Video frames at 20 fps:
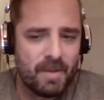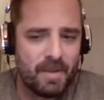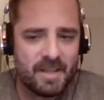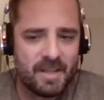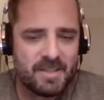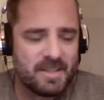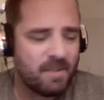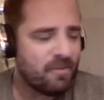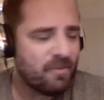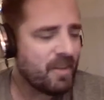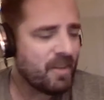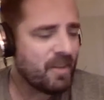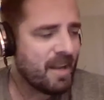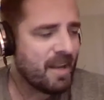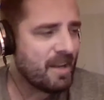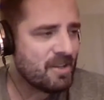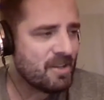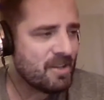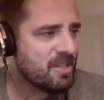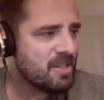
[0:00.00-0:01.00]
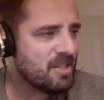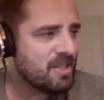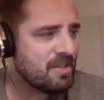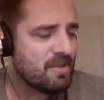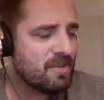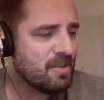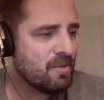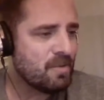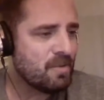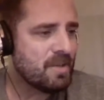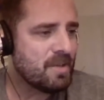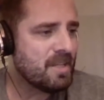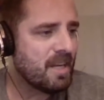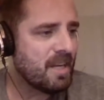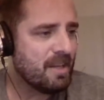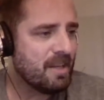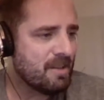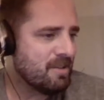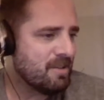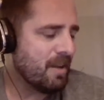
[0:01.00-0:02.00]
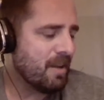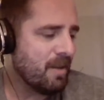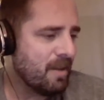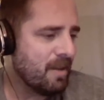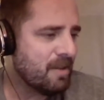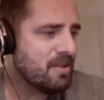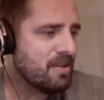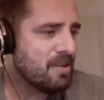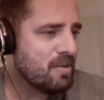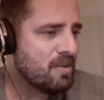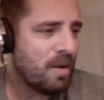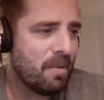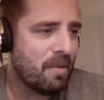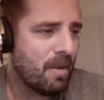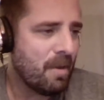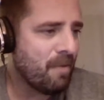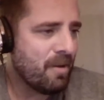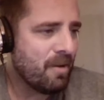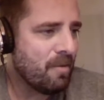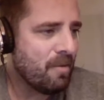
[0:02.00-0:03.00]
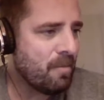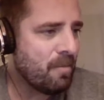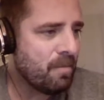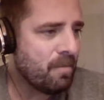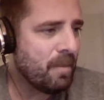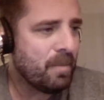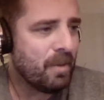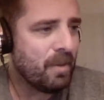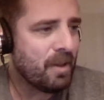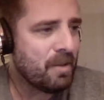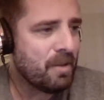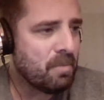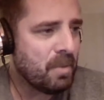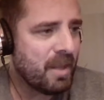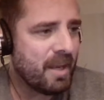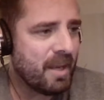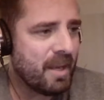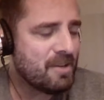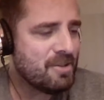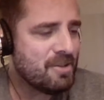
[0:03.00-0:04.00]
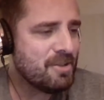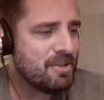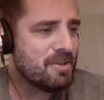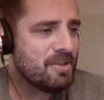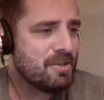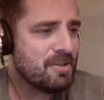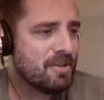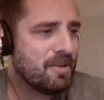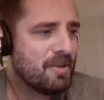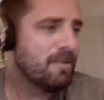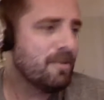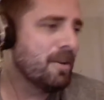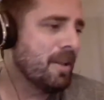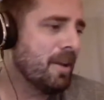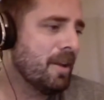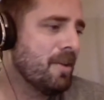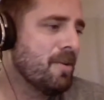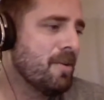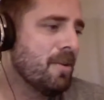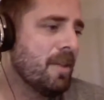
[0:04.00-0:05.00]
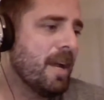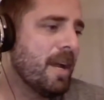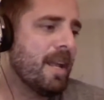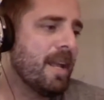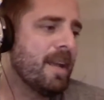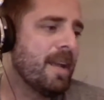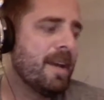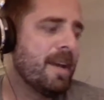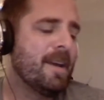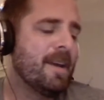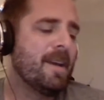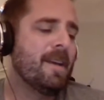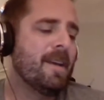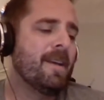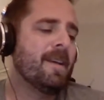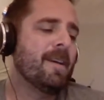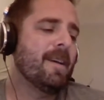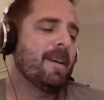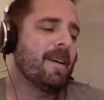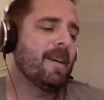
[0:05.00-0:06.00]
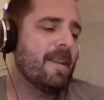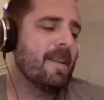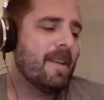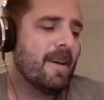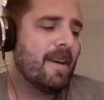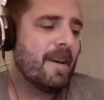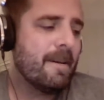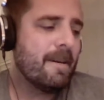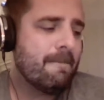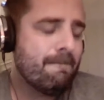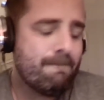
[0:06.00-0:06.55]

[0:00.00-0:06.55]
and stuff like that. And she just is ridiculous. She's one of my favorite people on the planet. She's just a really cool lady. And then